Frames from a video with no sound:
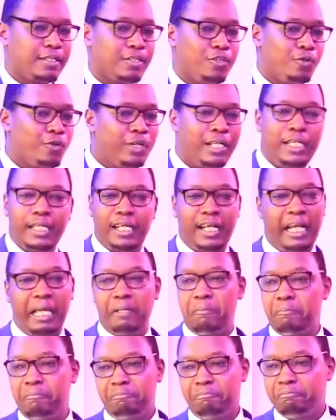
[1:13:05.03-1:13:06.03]
You only
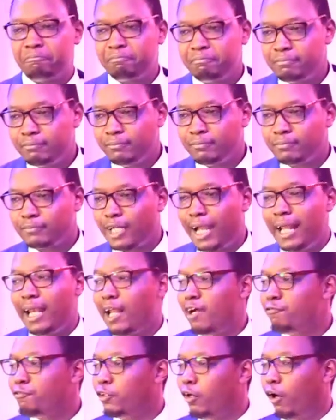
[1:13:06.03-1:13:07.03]
claim, I
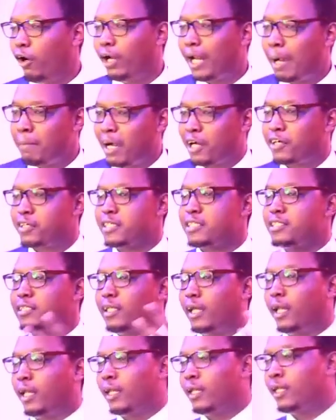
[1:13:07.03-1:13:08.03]
love God, I'm a
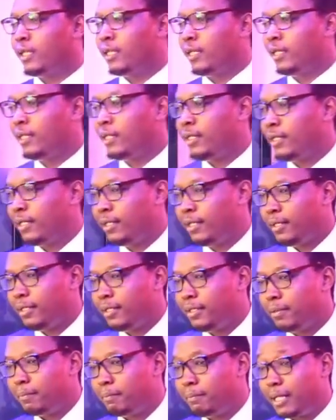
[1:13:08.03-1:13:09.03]
Christian.
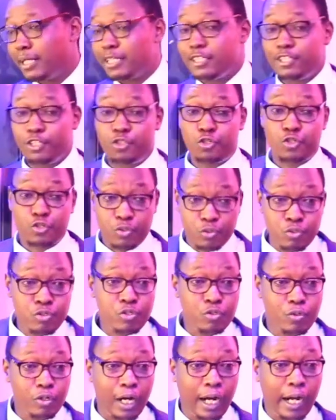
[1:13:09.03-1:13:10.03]
but is it true
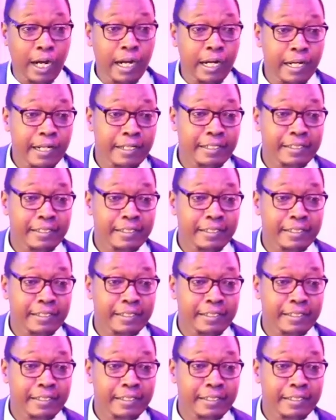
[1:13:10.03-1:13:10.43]
you are?